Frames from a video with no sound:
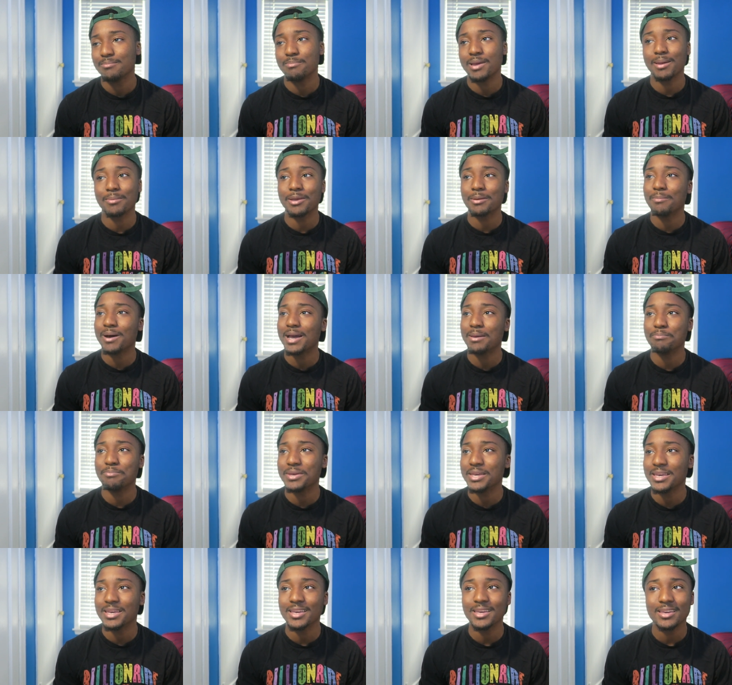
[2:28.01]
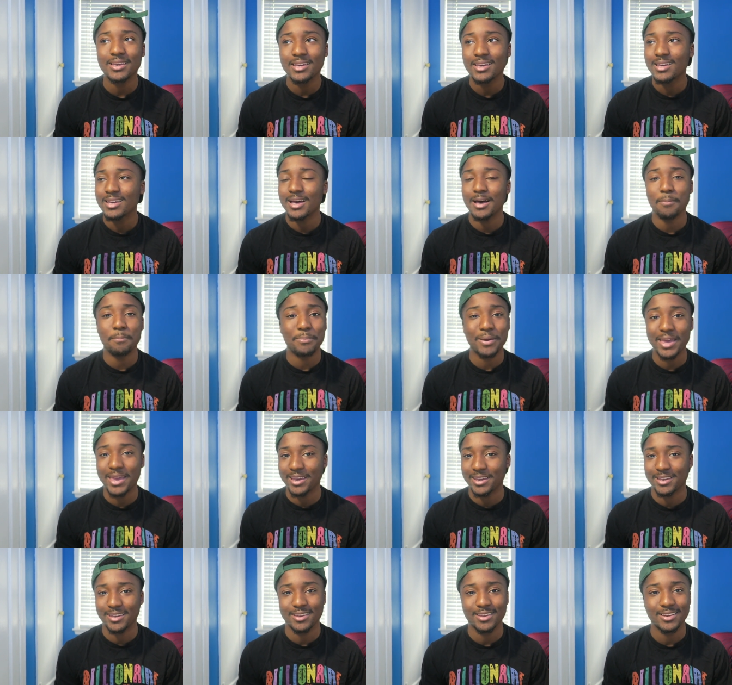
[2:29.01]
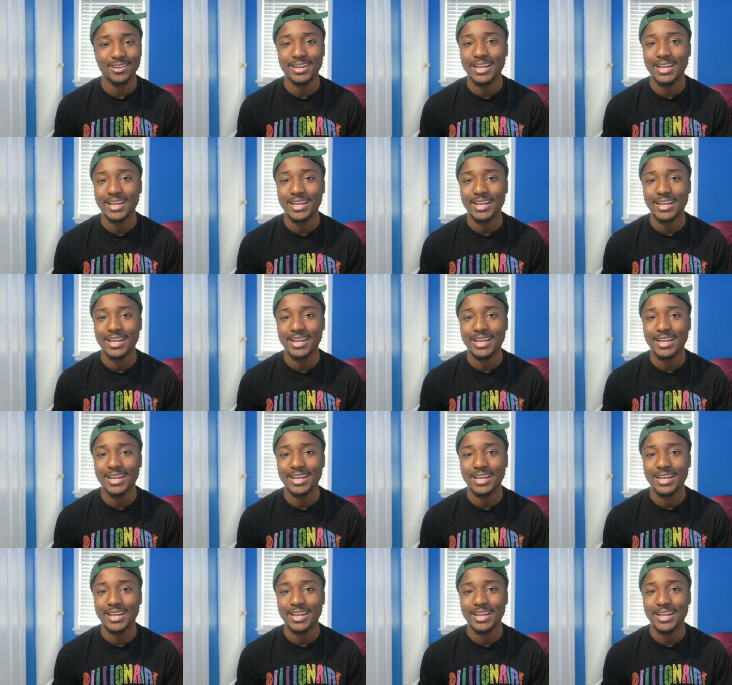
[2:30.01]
Maybe it might be a pic